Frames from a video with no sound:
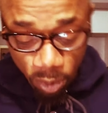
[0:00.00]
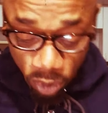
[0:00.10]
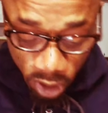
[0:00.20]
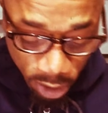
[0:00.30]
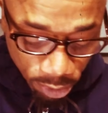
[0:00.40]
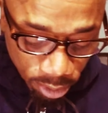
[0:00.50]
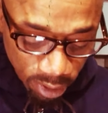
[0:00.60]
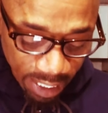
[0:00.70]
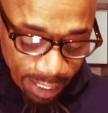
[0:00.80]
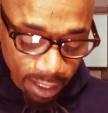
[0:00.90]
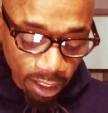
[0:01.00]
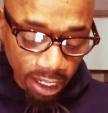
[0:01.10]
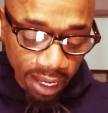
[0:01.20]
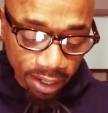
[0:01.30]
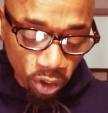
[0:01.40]
we go.
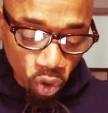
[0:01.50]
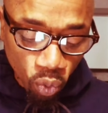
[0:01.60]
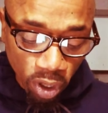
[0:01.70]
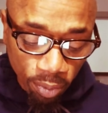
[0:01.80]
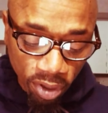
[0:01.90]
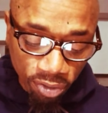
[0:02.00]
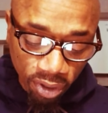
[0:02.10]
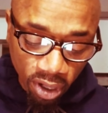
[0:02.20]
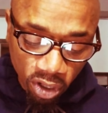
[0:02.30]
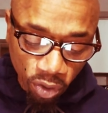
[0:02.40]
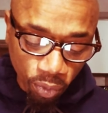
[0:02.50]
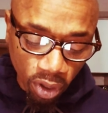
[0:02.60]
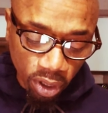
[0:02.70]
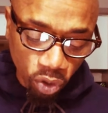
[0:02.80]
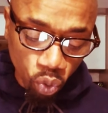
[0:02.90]
Let no one be found
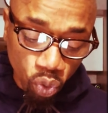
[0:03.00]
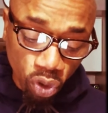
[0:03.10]
among you